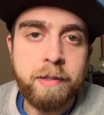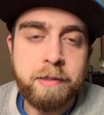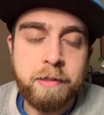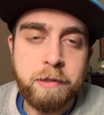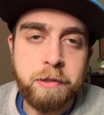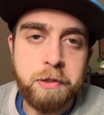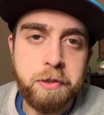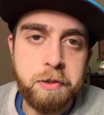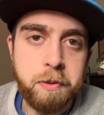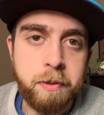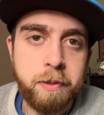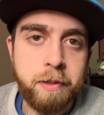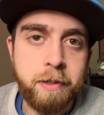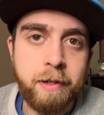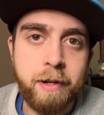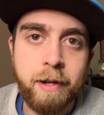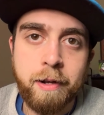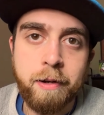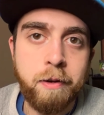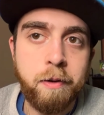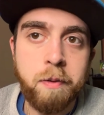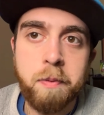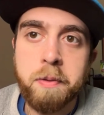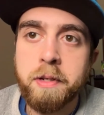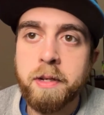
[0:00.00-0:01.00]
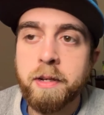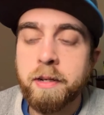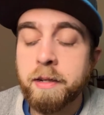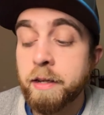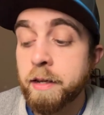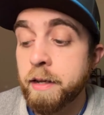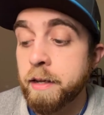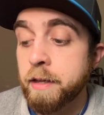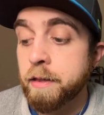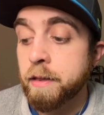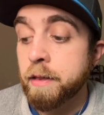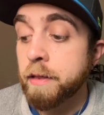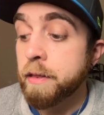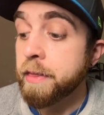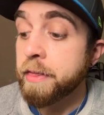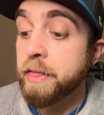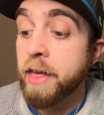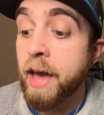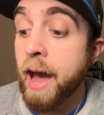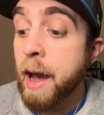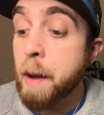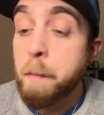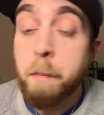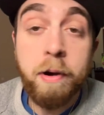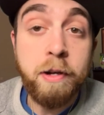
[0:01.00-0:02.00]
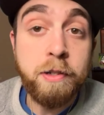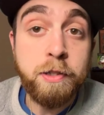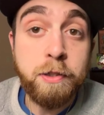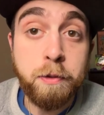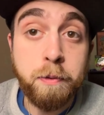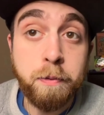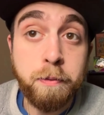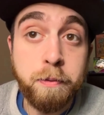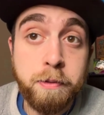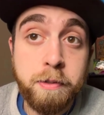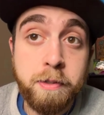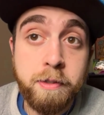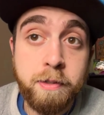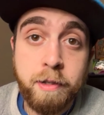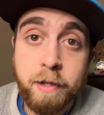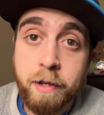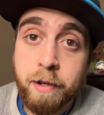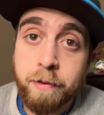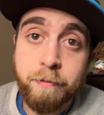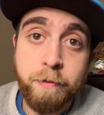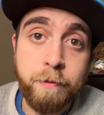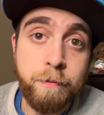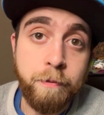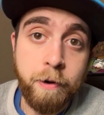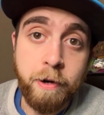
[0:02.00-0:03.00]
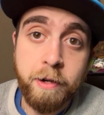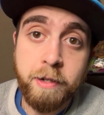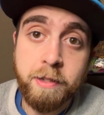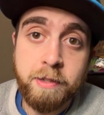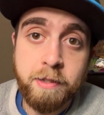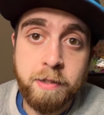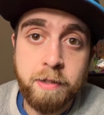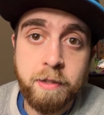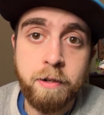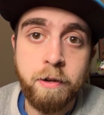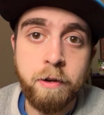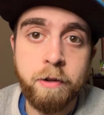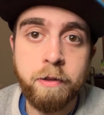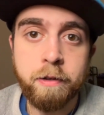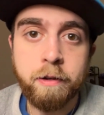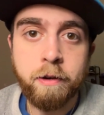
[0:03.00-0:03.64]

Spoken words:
enjoyed it. I know we didn't get that much cool stuff. You've already seen all the